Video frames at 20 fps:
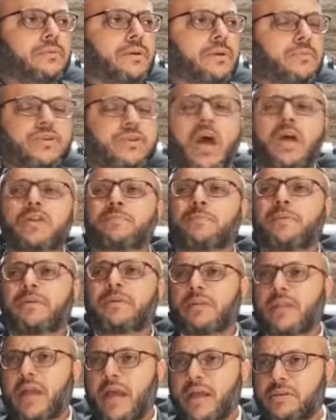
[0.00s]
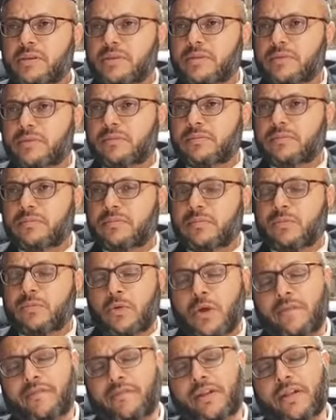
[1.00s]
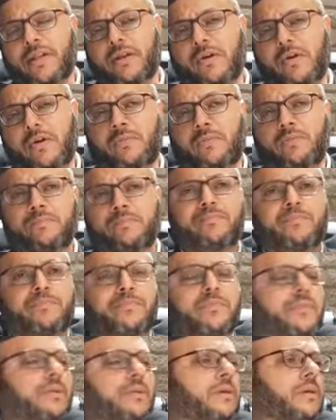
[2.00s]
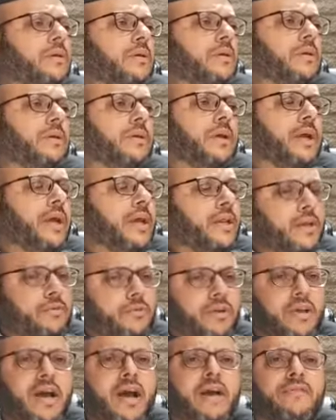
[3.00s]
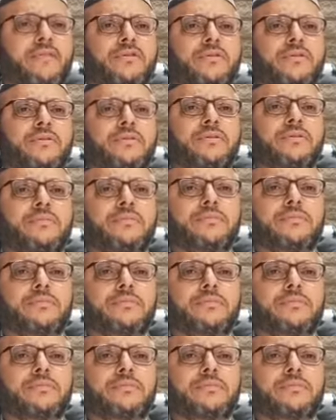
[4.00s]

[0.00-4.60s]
was hospitalized, living at home, and he recovered.